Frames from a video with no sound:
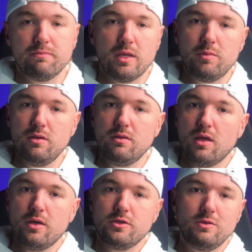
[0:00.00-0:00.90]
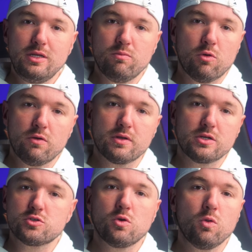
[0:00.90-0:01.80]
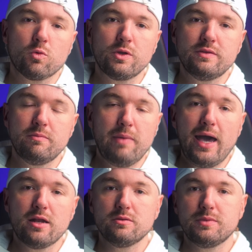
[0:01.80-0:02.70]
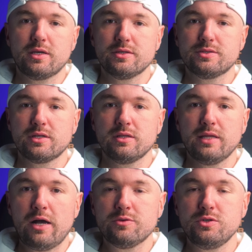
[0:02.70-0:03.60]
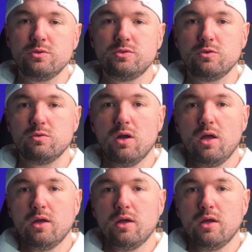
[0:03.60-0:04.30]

Maybe you need more of a control-oriented paddle because it allows you to